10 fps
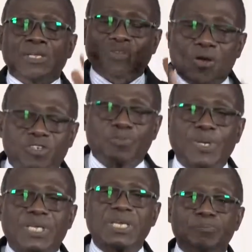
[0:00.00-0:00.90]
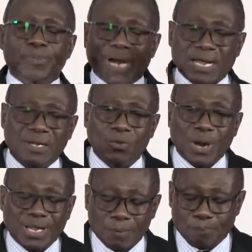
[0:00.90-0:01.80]
tongue-speaking,
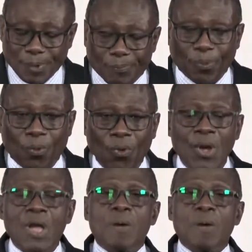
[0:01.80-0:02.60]
miracle-working people,